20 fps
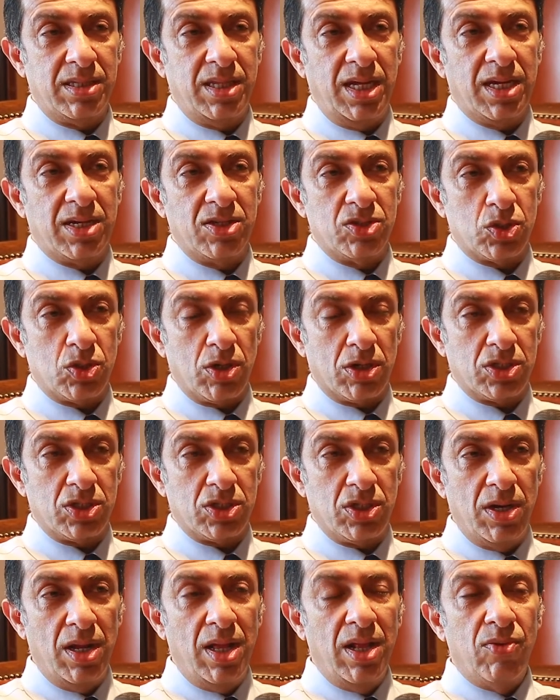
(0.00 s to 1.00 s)
the
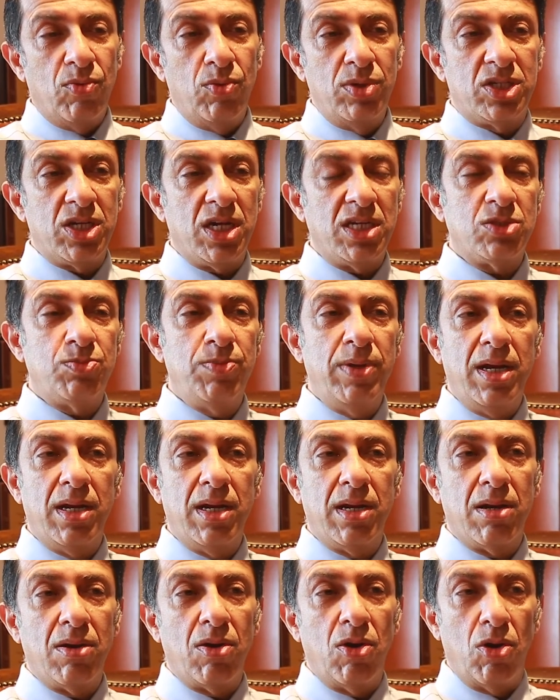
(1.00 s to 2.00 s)
construction, which has
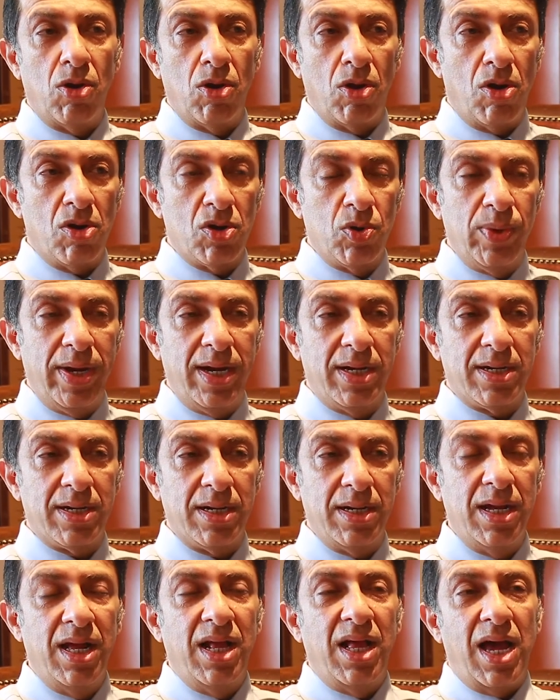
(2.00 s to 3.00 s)
been long
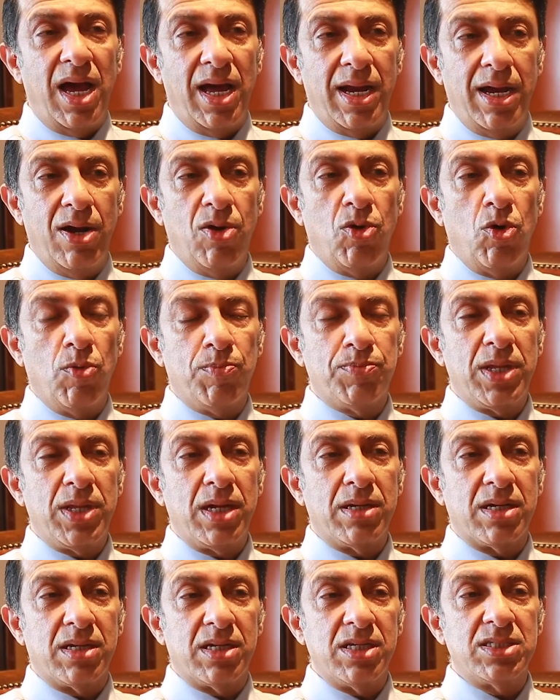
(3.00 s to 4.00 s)
awaited, and I hope
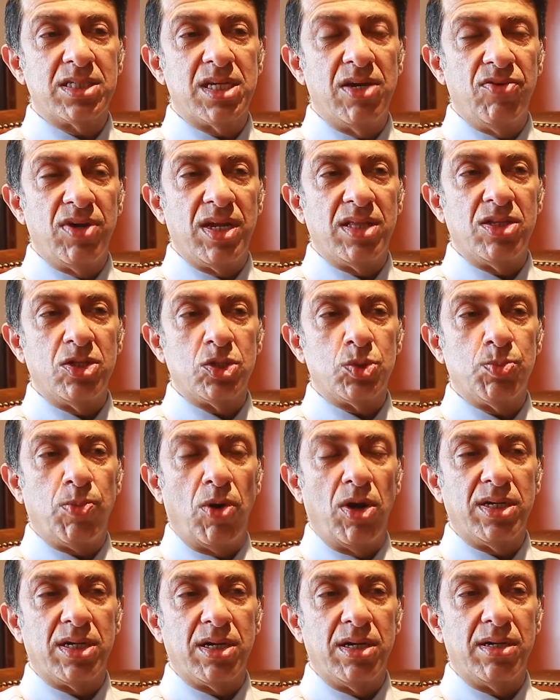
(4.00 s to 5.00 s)
that it is given at this
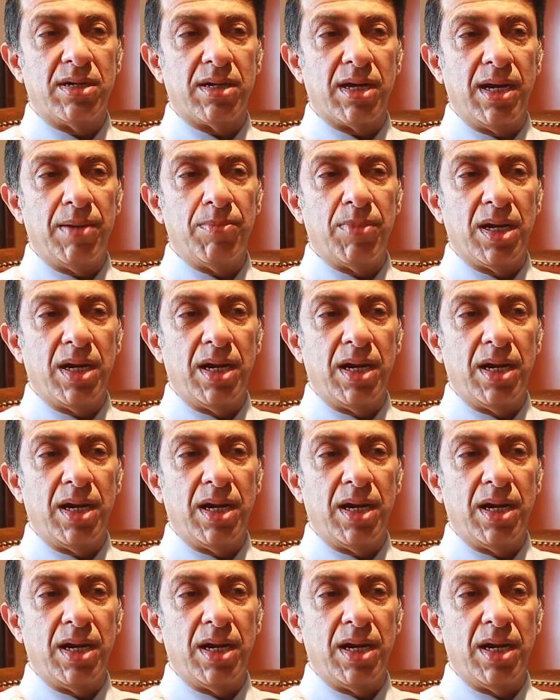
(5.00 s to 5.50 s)
point in time.